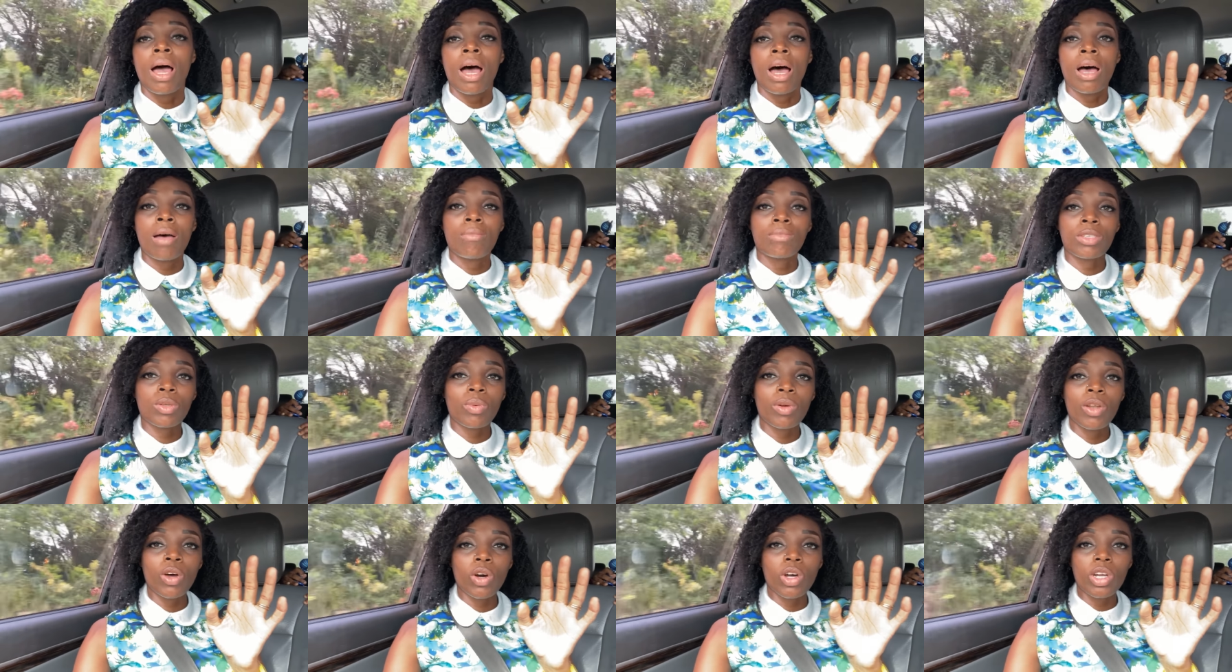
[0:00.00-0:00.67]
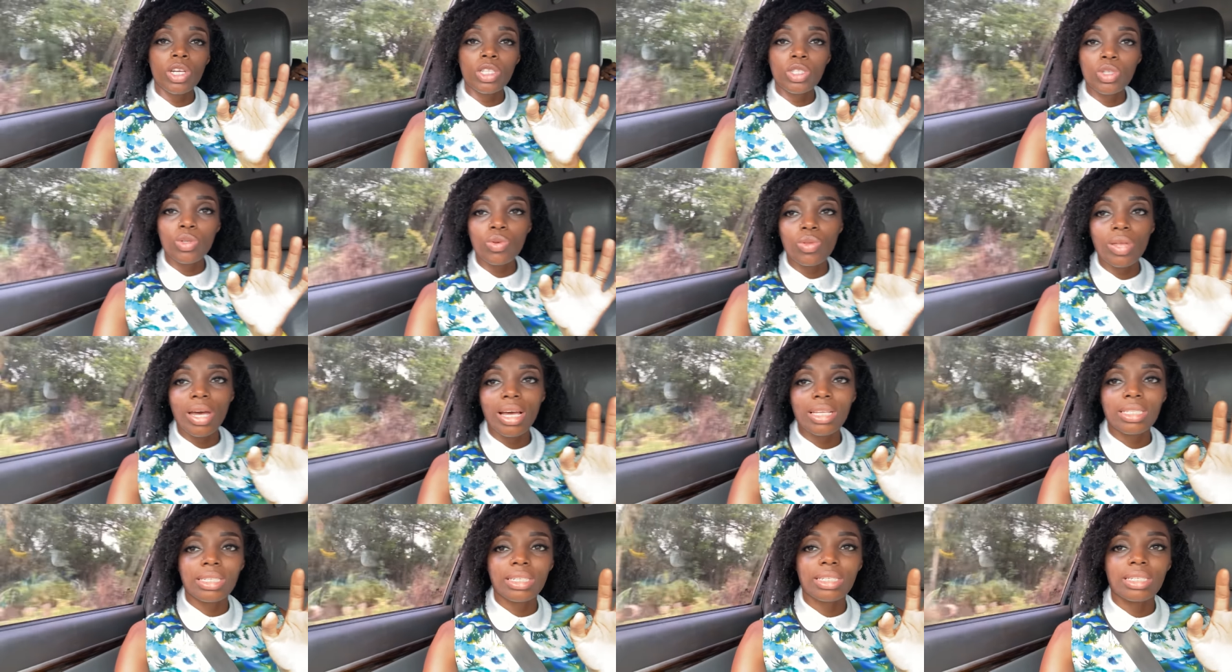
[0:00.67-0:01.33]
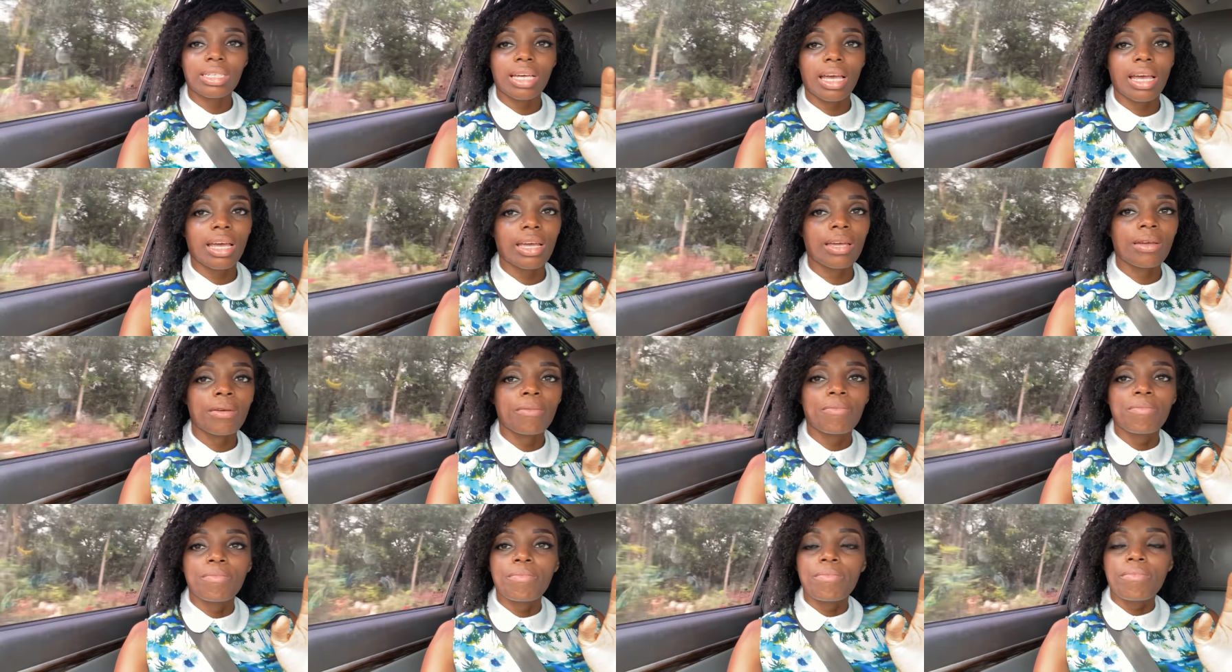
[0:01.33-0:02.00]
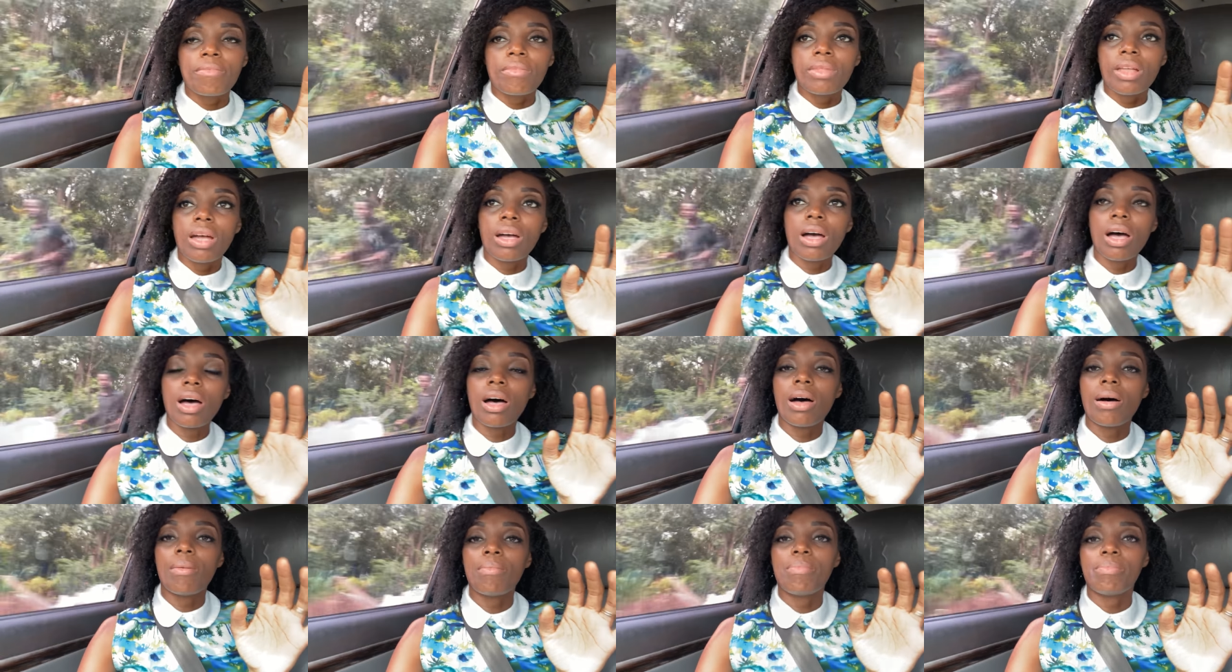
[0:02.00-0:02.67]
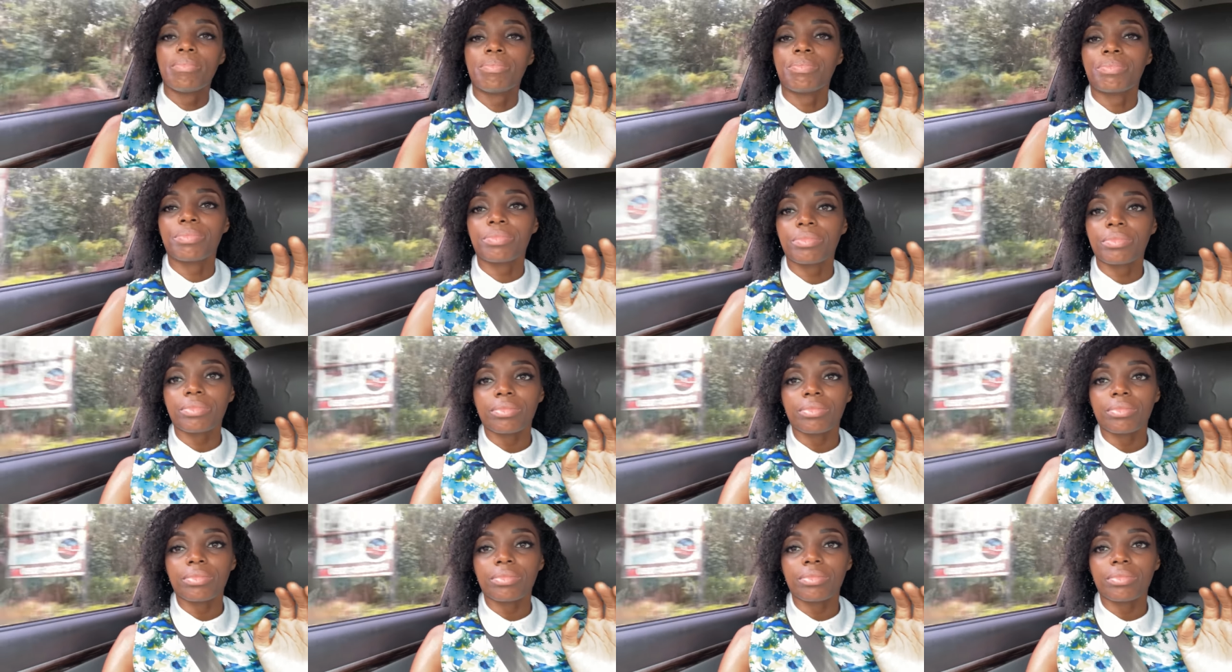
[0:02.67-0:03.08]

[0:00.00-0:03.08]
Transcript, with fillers: Um, so we're not going to do that today. Um,